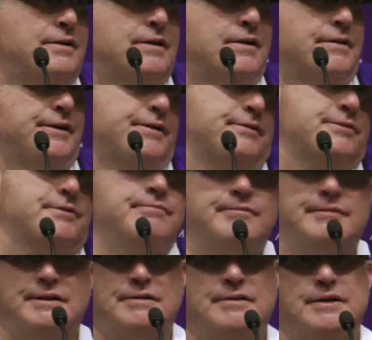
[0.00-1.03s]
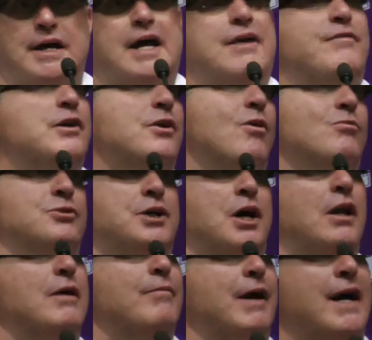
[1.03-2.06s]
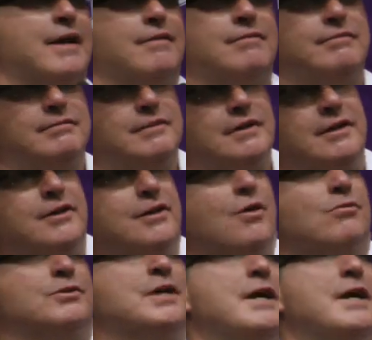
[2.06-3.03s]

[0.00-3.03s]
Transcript: I mean, and if you don't tell them that, you don't